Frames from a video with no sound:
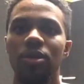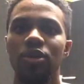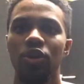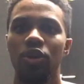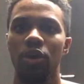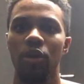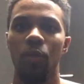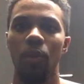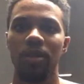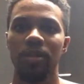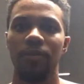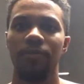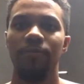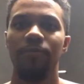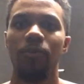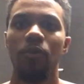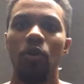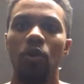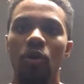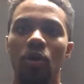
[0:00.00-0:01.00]
You're gonna want the
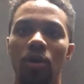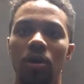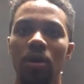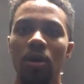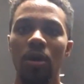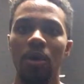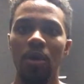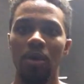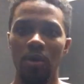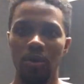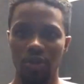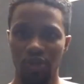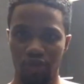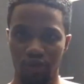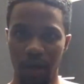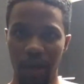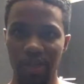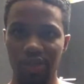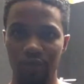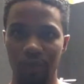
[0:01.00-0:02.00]
full
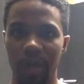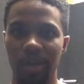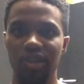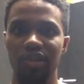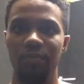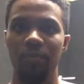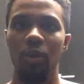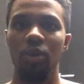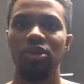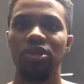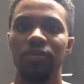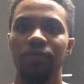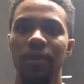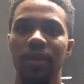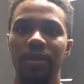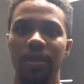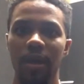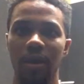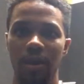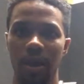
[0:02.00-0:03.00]
stretch range of motion
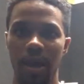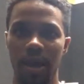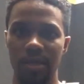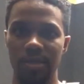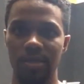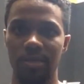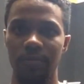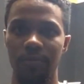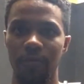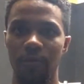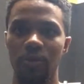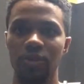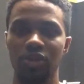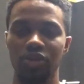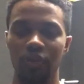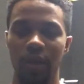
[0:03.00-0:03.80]
right there, guys. Full